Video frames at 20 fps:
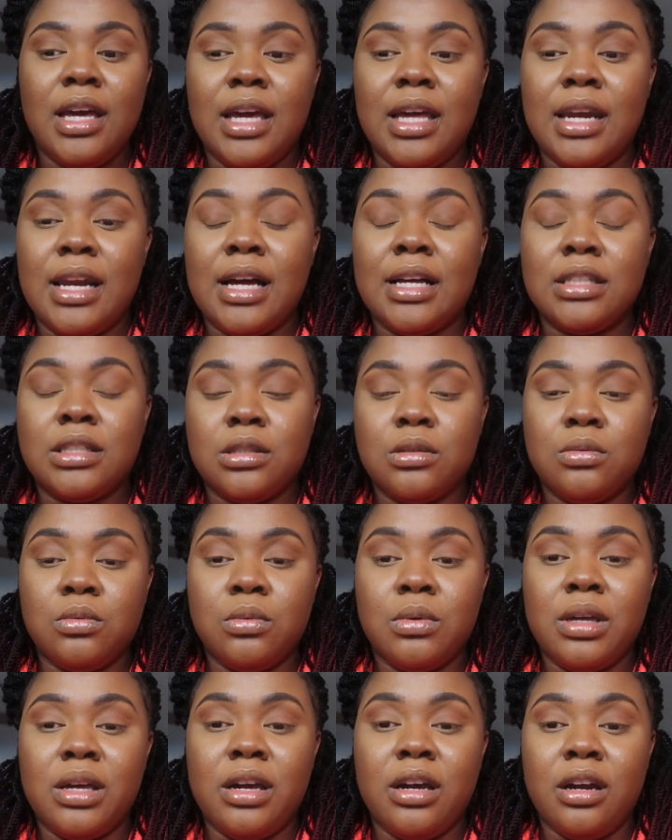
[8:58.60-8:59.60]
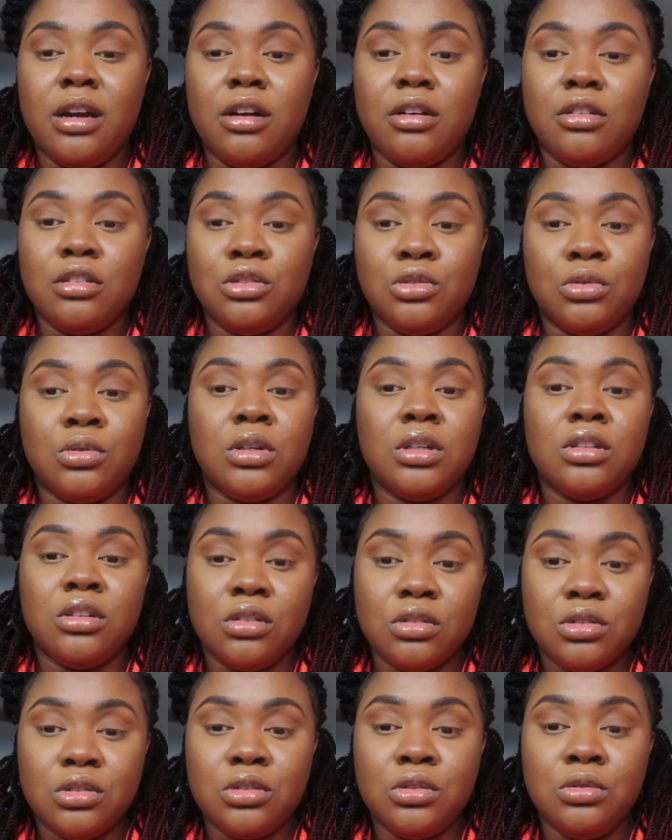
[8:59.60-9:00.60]
And I swear, during
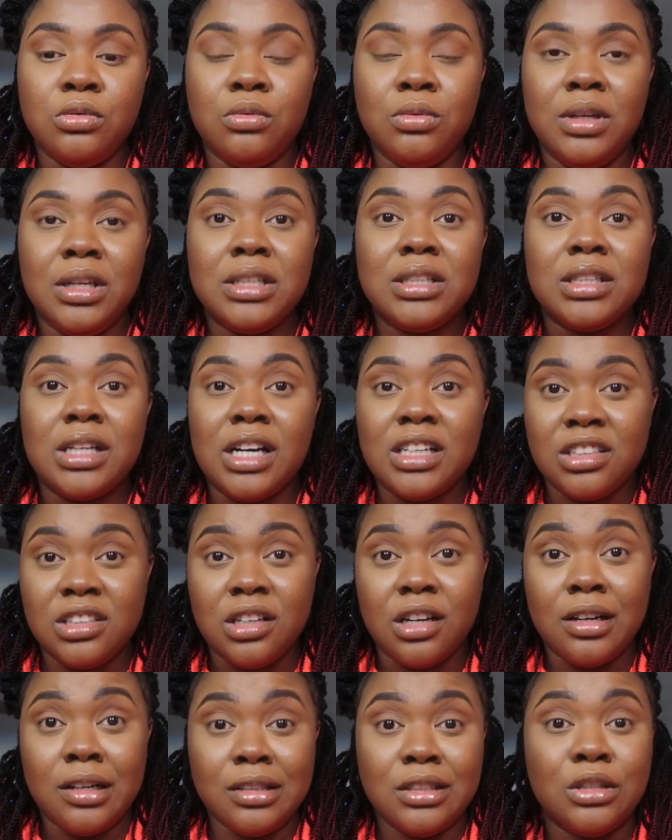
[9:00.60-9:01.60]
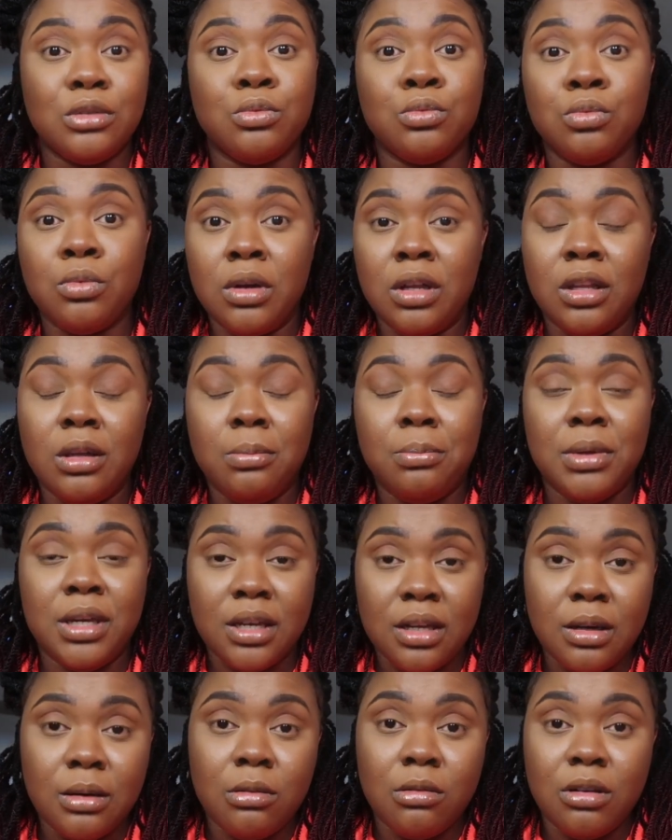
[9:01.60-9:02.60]
those two weeks, I started to really
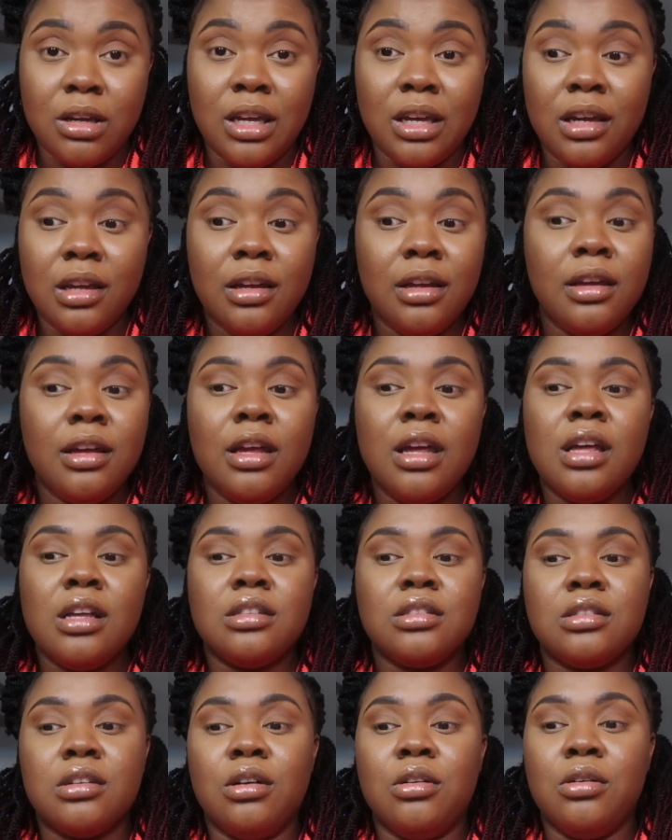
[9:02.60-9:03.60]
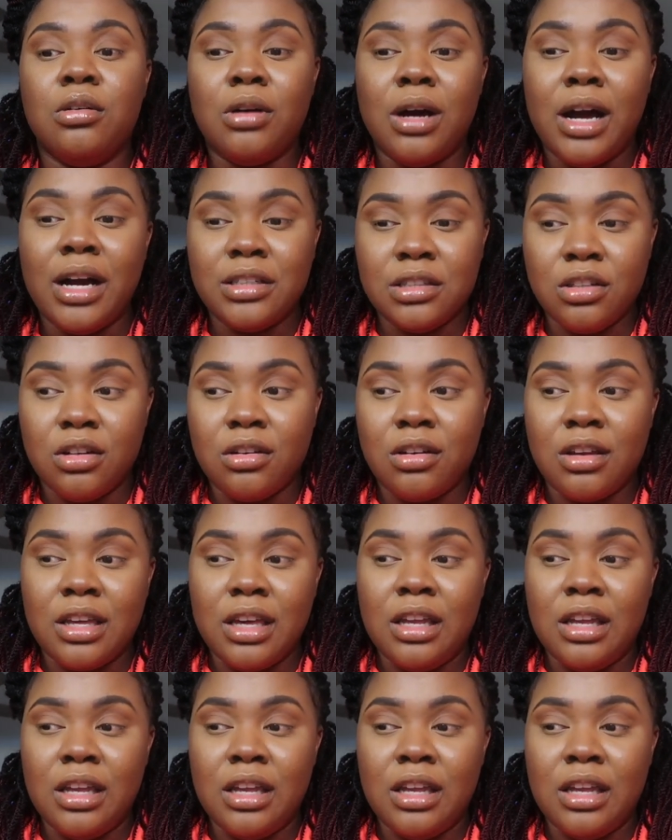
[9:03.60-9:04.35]
pick up weight. So I started